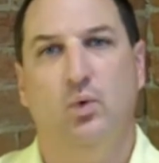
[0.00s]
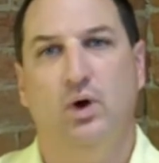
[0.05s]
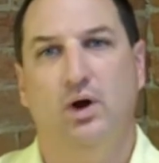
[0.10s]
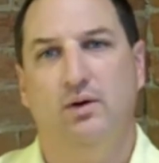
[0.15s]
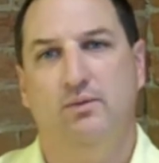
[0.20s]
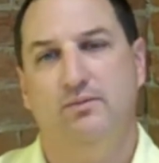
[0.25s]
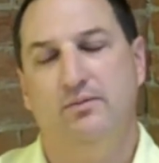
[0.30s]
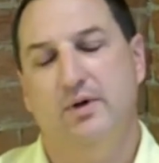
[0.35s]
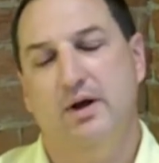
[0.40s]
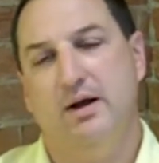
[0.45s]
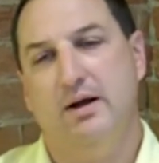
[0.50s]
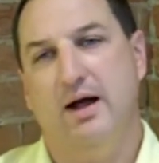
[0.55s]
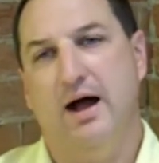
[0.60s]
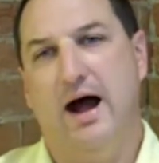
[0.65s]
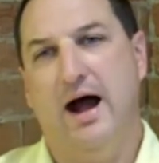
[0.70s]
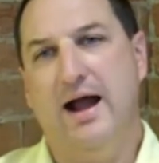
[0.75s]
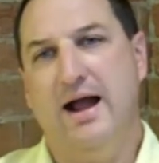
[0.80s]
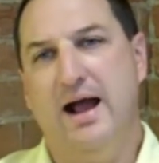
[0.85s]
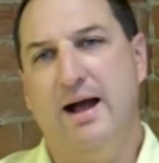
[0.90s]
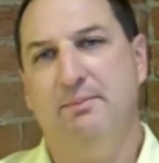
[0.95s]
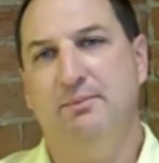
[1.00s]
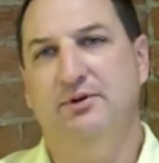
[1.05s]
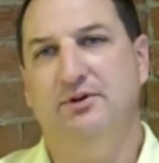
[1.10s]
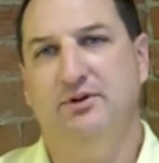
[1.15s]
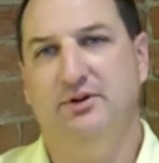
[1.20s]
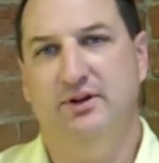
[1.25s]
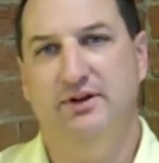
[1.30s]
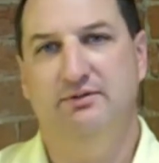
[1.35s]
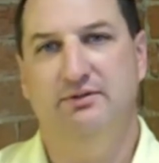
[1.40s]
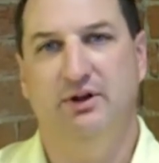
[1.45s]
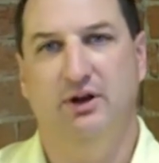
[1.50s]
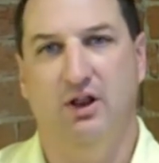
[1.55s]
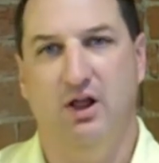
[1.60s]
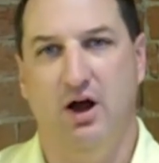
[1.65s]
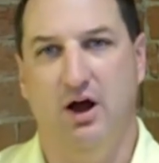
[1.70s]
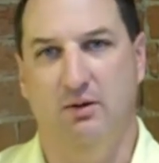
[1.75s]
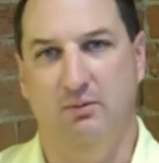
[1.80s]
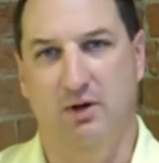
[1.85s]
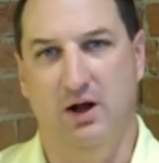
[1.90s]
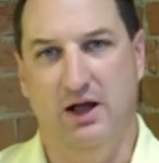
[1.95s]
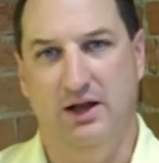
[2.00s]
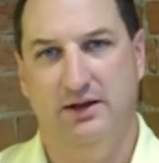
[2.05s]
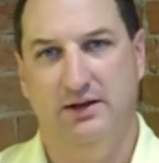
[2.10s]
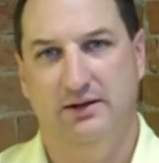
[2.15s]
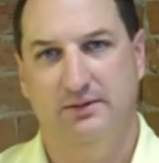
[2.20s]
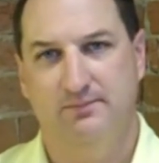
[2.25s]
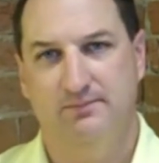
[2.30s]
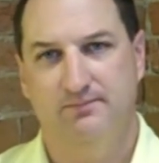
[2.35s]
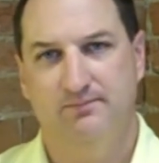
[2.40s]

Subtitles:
Well, I happen to live in Longmont.